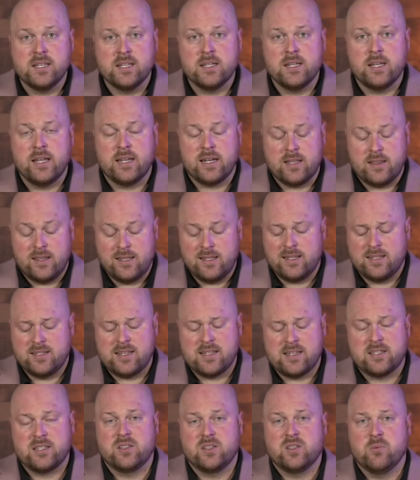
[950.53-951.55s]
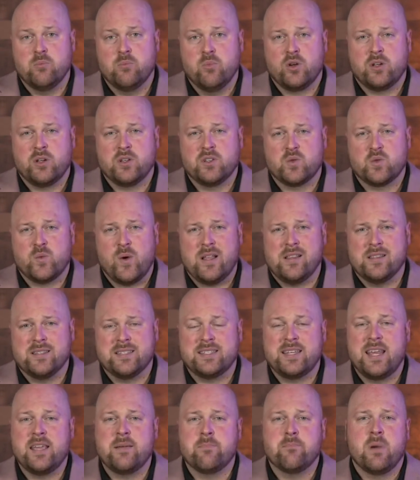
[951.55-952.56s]
and I think he says it in the book as well, is
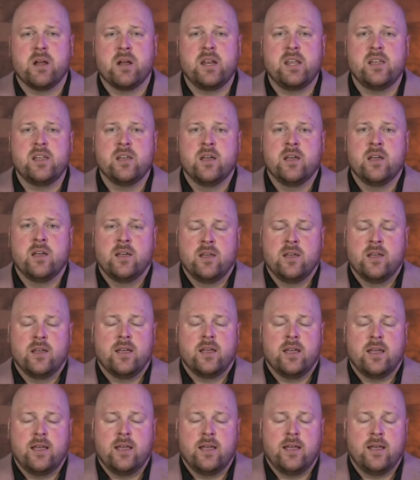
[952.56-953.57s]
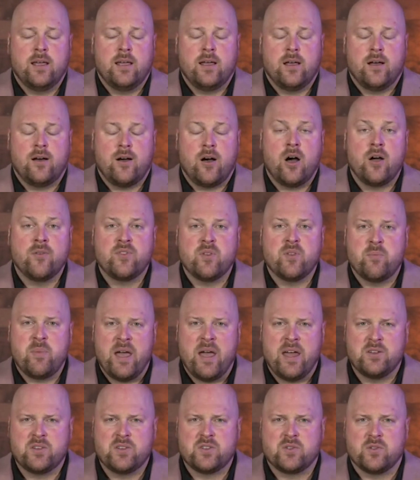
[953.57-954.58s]
take money off the
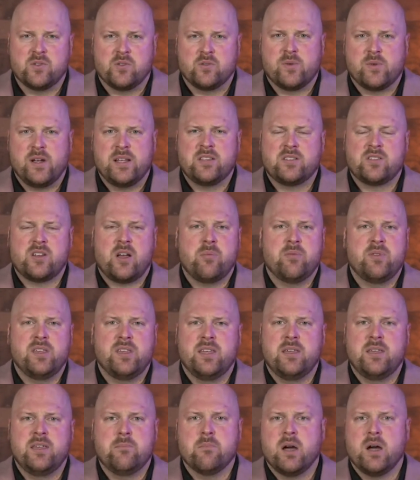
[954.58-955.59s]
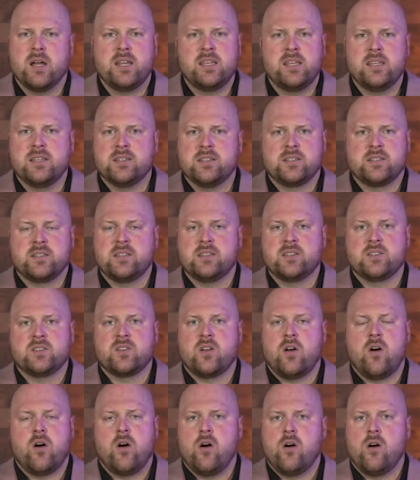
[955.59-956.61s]
pedestal, right? Stop thinking money is this
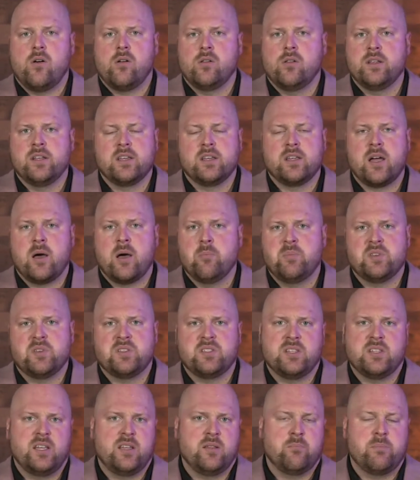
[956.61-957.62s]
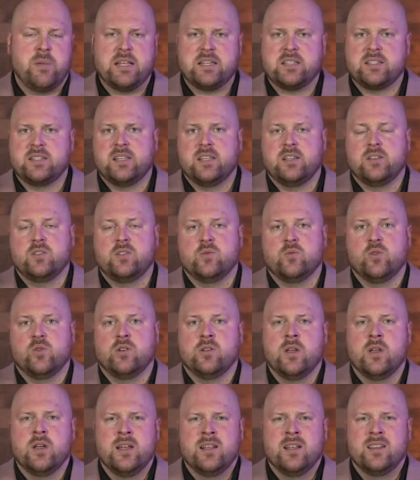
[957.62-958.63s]
all-encompassing best thing in the
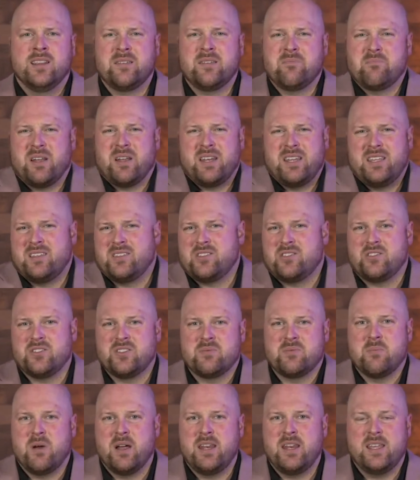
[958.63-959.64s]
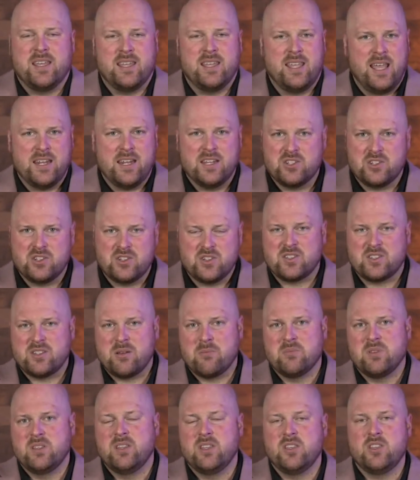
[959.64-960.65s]
world. Like, money is just money. Again, it's just
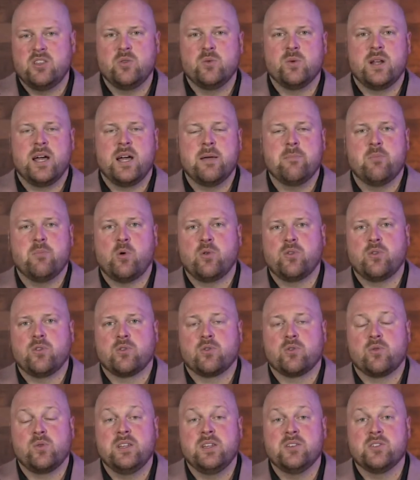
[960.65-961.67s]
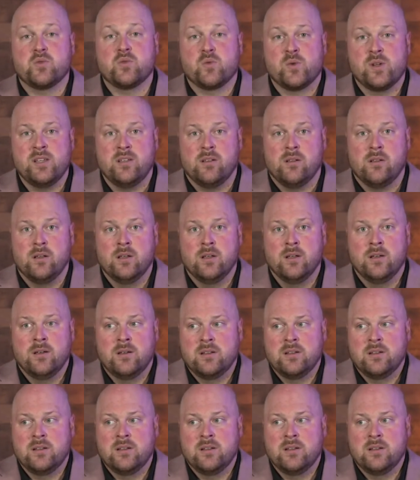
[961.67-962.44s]
something that you and I both agree is real. It